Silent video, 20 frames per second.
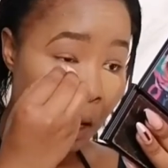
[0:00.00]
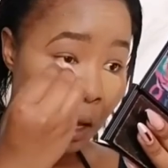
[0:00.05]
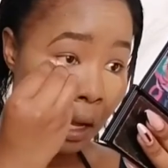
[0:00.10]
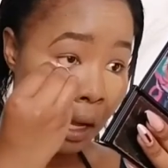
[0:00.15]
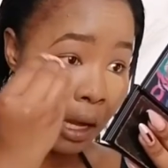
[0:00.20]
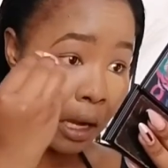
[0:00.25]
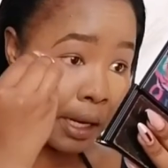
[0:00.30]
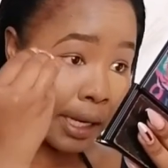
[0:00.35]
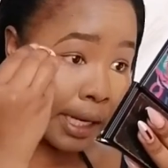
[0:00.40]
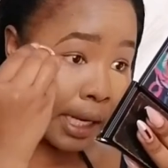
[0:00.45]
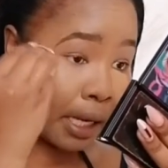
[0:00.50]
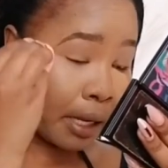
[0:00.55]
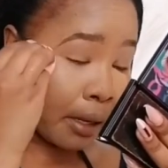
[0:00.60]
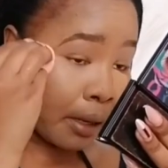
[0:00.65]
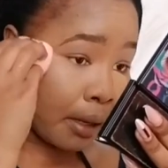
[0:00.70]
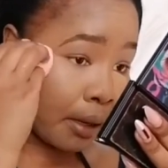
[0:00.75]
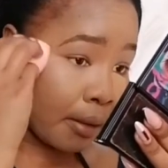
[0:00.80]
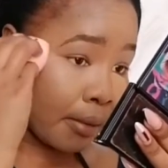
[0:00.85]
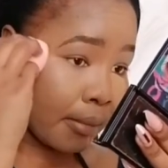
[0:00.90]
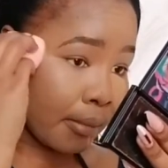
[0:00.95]
I
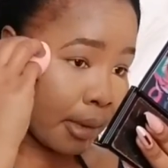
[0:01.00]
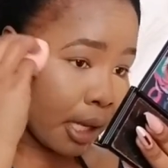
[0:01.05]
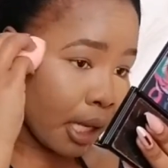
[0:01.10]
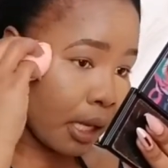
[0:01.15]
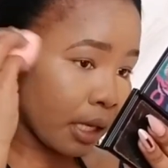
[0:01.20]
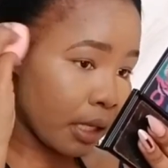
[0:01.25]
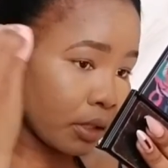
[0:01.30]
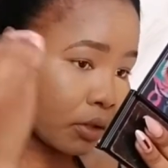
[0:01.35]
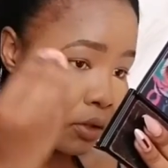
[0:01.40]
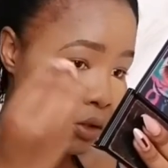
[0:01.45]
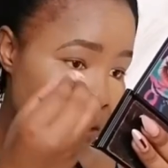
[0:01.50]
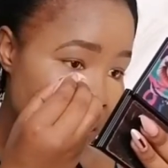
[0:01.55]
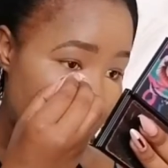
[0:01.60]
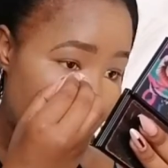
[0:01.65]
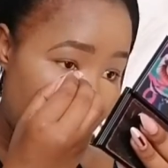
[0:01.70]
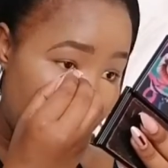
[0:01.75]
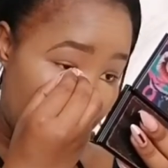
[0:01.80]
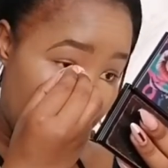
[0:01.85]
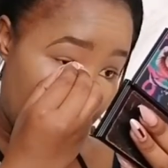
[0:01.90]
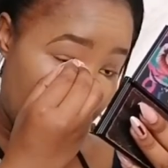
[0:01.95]
am
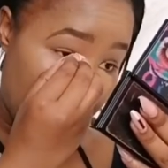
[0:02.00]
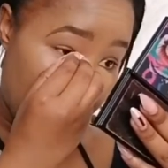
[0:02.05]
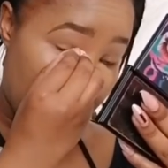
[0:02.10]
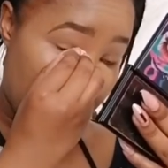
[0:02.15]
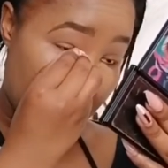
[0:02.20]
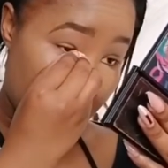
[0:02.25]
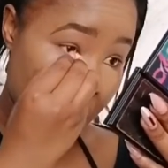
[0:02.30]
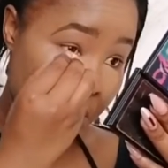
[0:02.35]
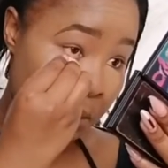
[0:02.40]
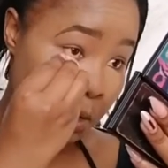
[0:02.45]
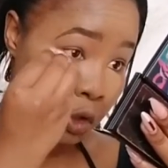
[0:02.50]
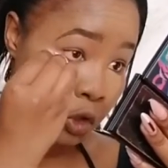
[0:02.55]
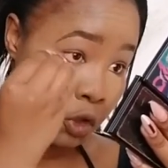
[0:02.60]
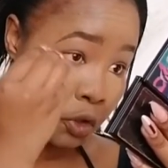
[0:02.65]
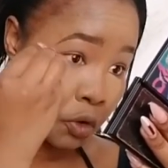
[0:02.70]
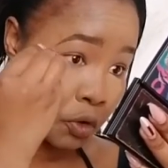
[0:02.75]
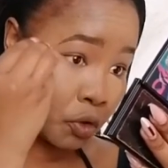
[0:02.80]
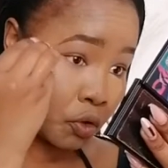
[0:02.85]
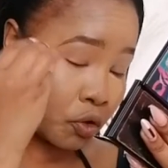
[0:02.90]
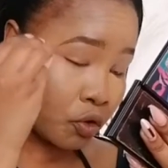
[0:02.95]

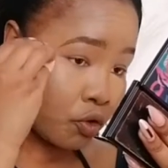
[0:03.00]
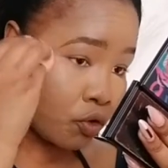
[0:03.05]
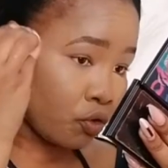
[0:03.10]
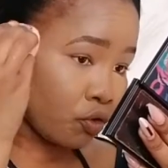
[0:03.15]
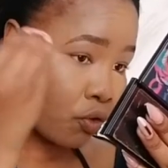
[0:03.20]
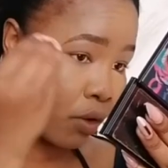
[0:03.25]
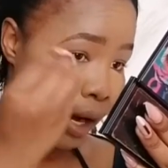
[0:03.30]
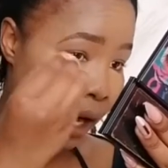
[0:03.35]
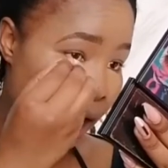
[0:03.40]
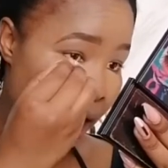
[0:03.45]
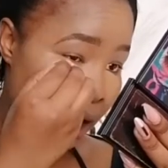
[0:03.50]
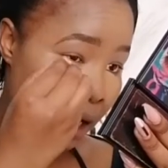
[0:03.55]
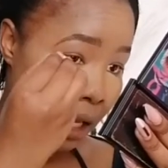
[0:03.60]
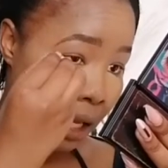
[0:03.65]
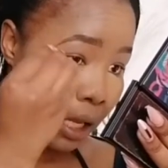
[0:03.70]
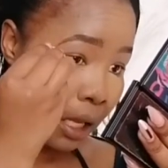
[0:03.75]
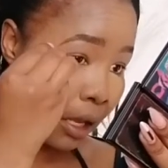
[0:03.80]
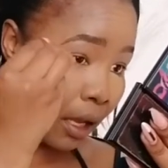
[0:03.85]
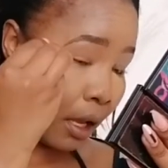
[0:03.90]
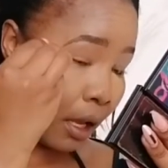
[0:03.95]
just
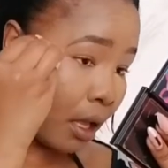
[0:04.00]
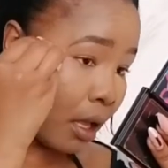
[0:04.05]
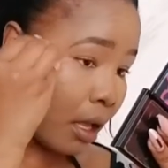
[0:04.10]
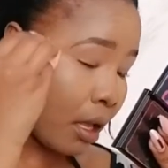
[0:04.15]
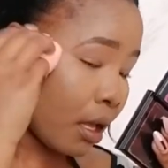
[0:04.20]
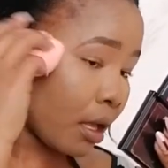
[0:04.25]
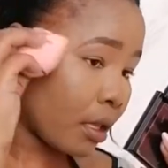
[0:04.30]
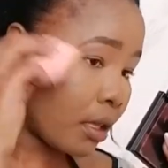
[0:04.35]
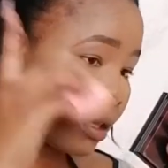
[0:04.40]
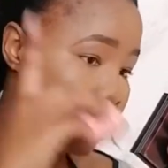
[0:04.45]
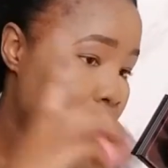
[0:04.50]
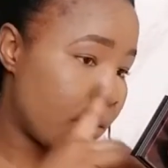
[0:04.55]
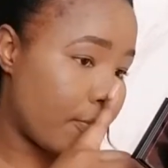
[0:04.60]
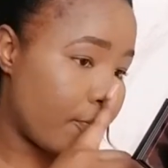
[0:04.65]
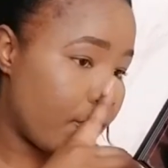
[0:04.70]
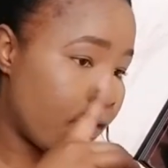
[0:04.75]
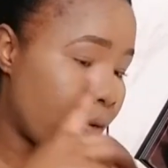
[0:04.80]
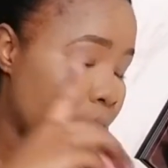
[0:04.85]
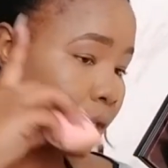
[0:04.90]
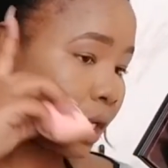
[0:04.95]
dragging the
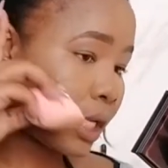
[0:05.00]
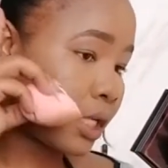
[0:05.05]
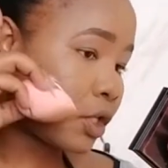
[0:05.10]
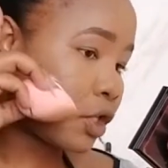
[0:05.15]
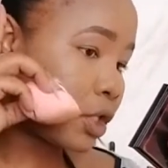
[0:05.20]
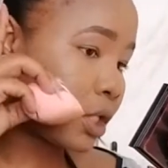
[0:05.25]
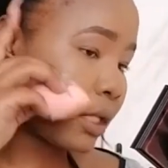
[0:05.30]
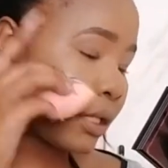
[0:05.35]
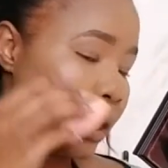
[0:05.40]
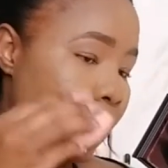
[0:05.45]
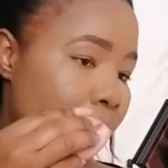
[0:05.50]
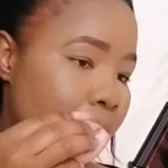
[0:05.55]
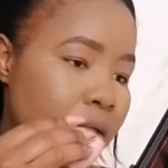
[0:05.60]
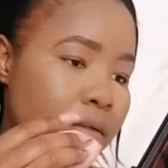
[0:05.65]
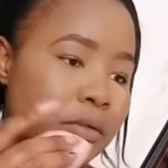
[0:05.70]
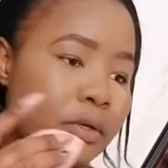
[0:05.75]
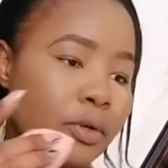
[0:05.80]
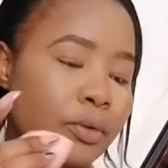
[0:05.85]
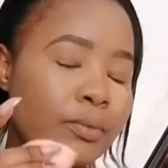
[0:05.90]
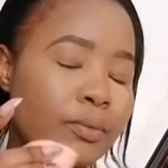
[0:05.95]
foundation,
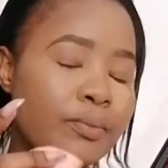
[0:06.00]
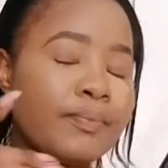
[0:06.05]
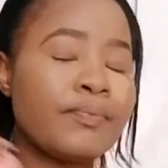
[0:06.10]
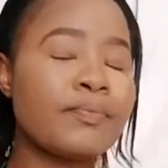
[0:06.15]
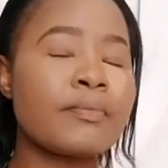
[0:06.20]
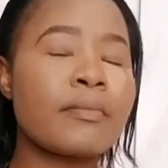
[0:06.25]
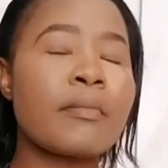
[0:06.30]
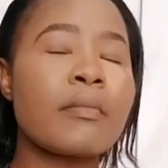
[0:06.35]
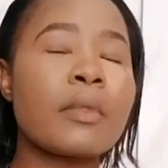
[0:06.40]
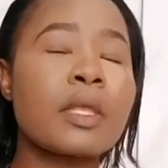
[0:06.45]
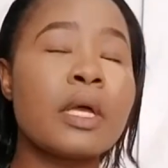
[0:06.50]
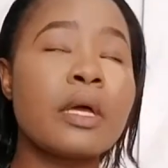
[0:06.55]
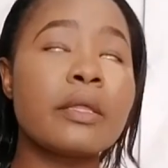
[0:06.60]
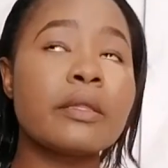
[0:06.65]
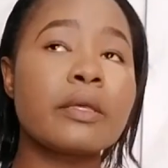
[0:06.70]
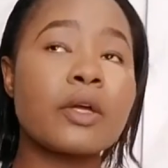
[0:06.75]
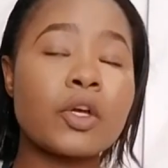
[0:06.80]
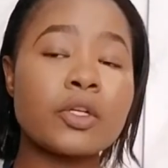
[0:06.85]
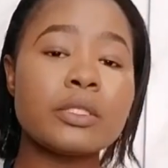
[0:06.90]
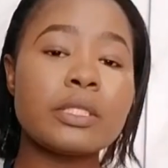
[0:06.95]
like no,
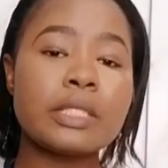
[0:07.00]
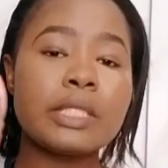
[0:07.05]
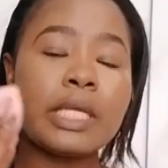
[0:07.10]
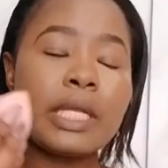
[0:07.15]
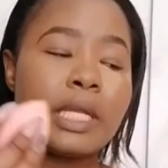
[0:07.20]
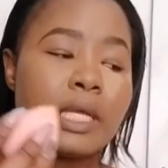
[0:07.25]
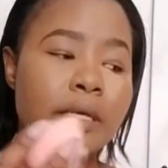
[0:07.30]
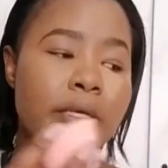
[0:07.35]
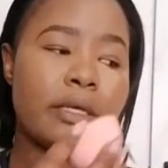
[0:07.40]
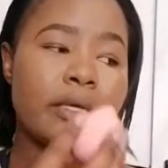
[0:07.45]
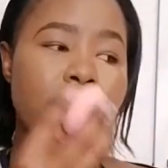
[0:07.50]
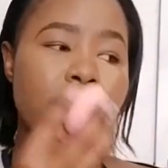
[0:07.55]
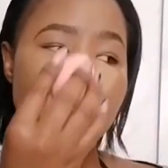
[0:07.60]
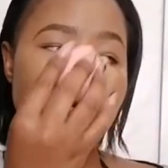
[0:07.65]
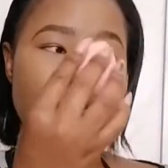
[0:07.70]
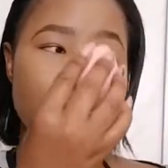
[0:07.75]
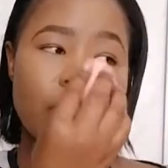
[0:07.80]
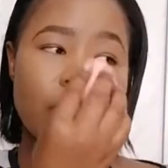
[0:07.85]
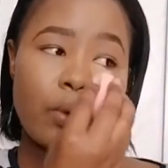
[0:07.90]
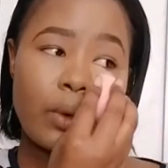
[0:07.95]
the concealer.
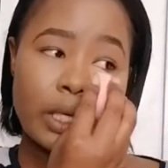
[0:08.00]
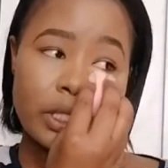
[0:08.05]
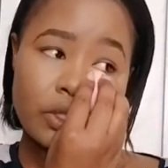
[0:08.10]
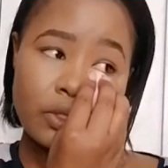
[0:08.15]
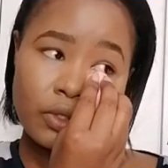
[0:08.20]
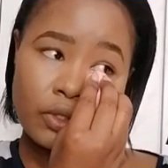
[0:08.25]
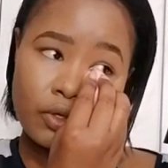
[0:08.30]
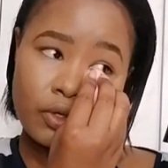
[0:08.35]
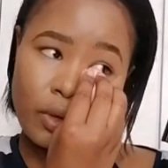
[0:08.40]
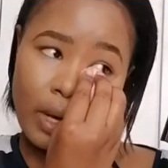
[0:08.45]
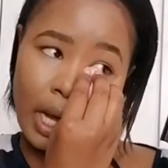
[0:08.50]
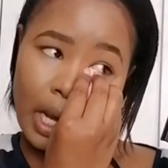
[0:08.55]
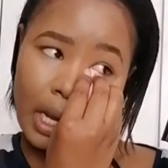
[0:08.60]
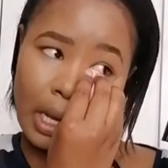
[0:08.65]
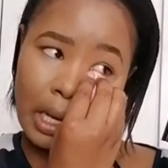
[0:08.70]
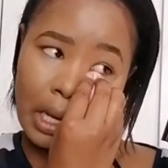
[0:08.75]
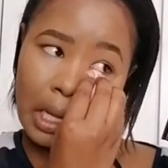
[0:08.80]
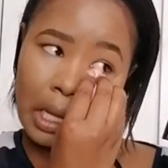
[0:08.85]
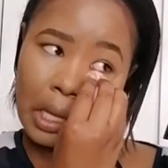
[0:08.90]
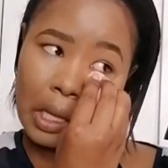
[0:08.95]
You want to
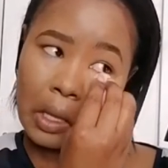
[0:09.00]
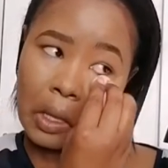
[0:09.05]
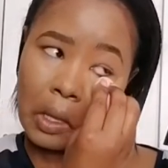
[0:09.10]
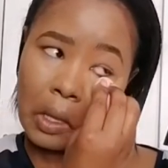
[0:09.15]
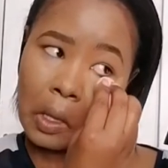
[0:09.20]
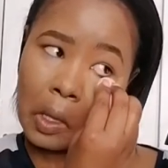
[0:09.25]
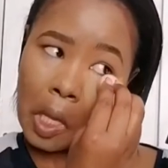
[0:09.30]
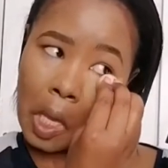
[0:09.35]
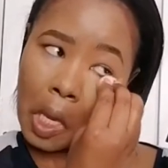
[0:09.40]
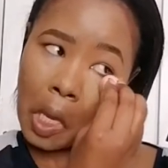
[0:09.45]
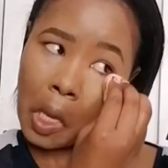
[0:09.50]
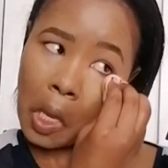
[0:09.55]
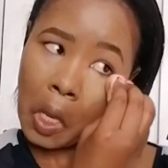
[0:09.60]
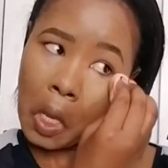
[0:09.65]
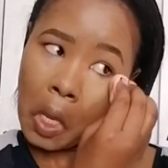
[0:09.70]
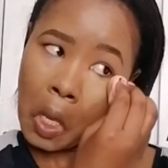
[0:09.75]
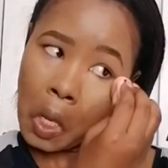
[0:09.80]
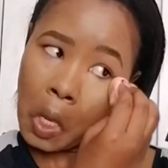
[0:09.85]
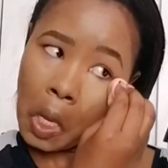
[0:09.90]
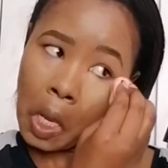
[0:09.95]
drag,
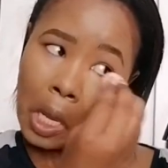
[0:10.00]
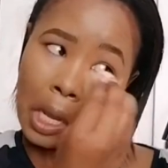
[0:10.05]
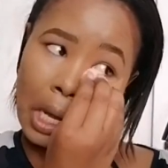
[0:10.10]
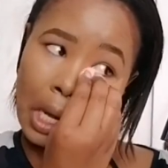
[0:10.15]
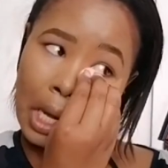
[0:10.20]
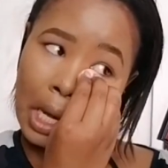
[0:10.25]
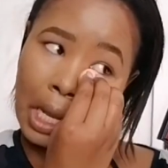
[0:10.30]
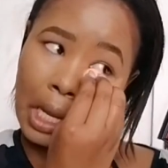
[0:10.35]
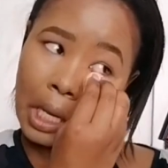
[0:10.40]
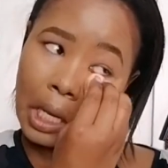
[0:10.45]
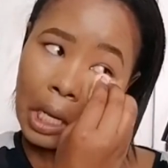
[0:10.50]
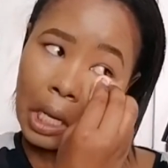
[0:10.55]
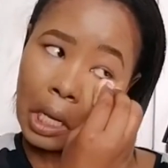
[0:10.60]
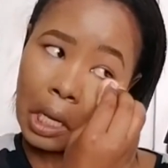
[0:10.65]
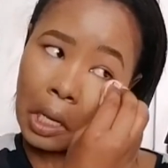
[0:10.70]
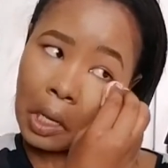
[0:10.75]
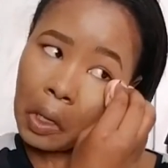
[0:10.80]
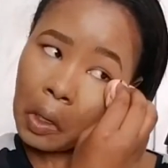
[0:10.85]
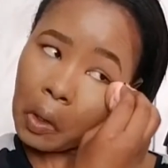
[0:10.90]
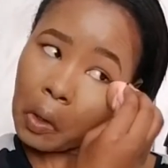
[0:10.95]

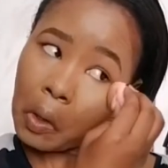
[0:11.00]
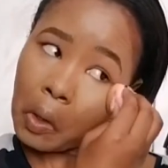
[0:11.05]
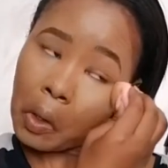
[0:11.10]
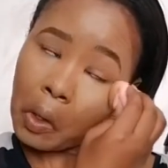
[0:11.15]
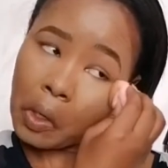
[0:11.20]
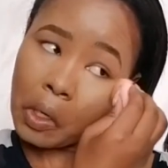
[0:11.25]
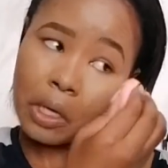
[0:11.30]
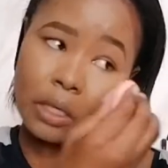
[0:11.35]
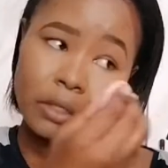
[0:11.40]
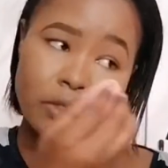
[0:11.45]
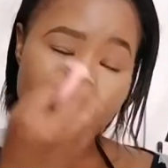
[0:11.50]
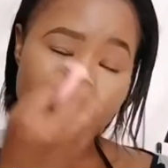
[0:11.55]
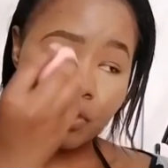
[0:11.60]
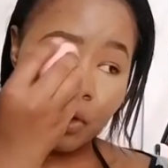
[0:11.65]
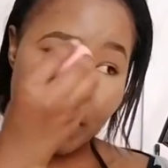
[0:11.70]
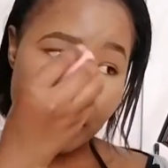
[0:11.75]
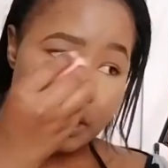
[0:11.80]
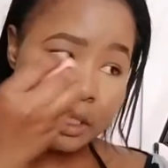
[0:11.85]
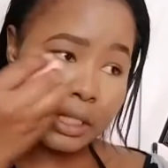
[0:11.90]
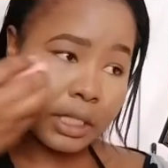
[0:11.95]
like not
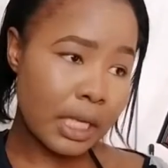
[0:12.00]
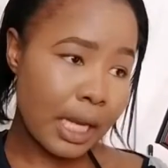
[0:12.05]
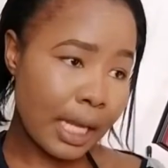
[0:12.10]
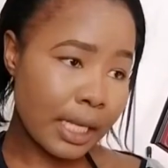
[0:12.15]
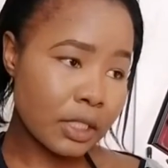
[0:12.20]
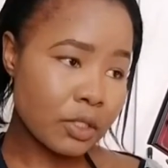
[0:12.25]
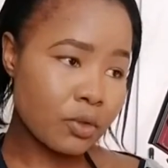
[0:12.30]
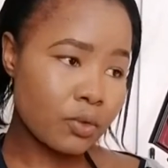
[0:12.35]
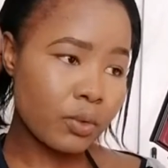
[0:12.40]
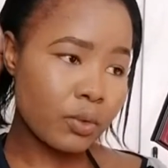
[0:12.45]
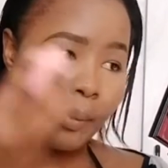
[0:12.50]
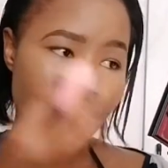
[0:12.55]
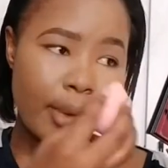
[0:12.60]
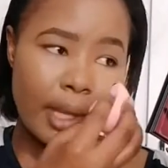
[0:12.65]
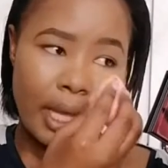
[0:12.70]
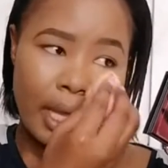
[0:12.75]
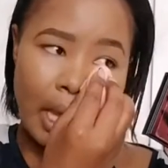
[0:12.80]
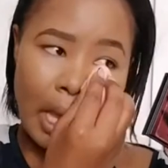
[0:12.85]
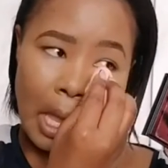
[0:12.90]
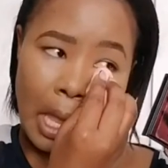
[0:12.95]
drag as in like
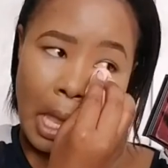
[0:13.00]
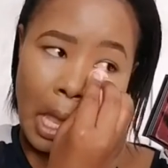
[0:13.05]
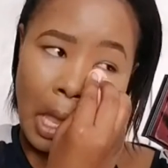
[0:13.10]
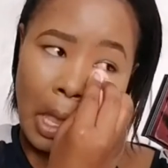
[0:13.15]
sweeping,